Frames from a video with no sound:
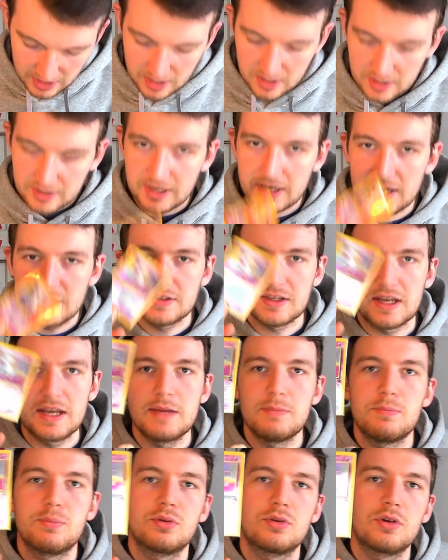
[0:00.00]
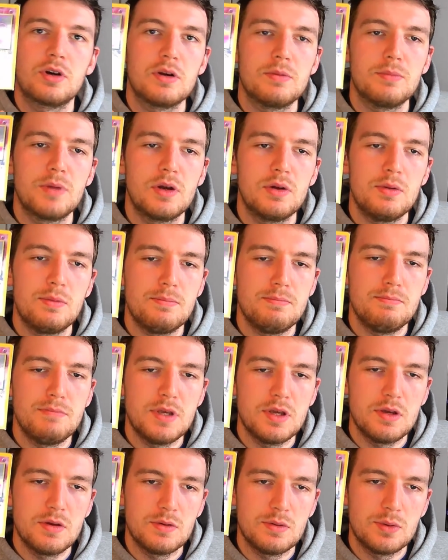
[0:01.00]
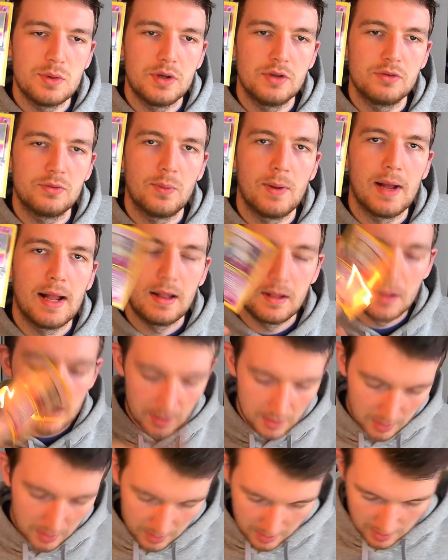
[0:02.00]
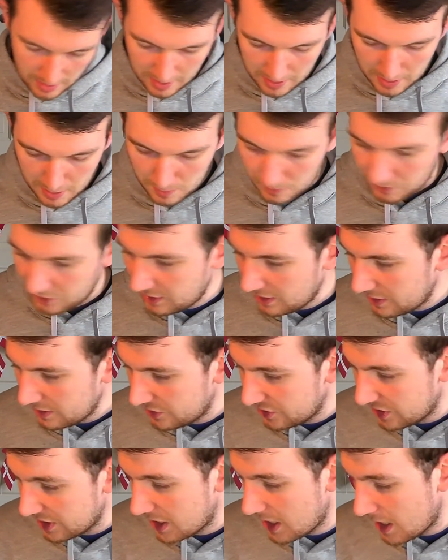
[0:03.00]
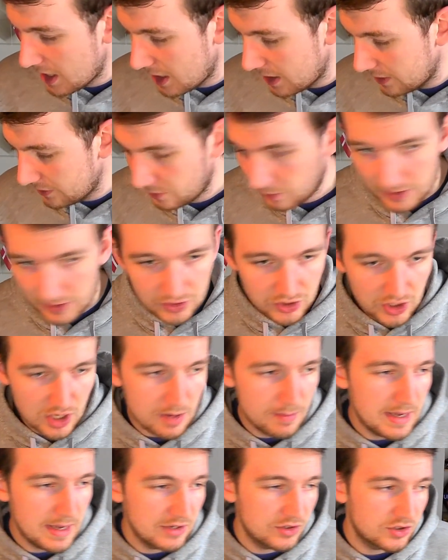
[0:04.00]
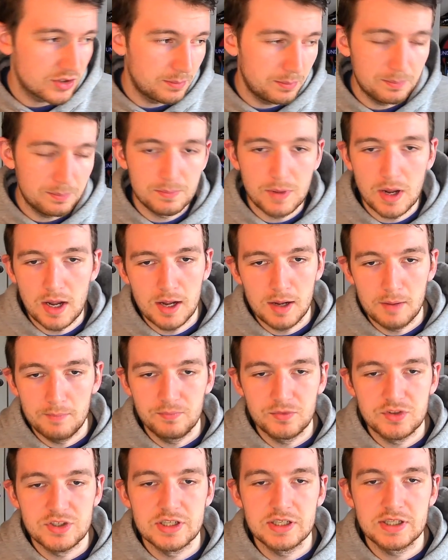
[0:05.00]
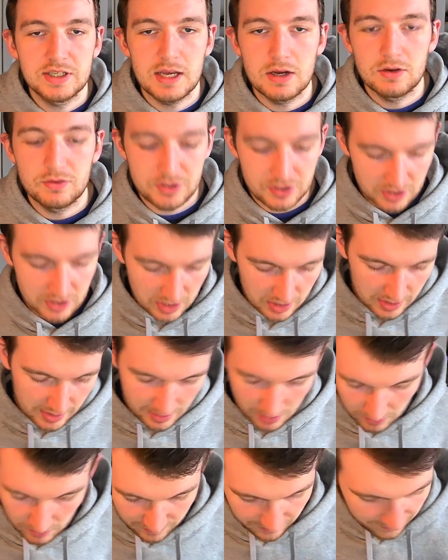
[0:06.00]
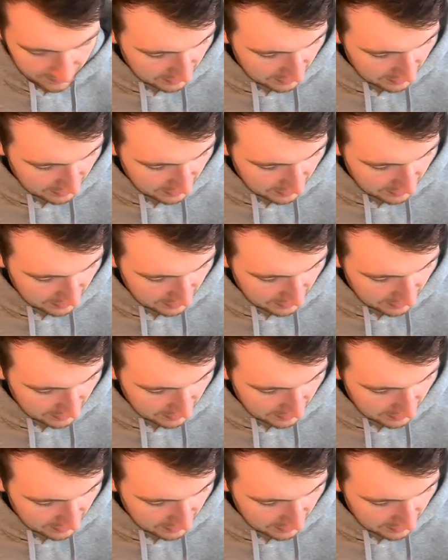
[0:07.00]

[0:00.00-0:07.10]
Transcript: card is a promo Mew as well. So those are the cards which I managed to get off this guy off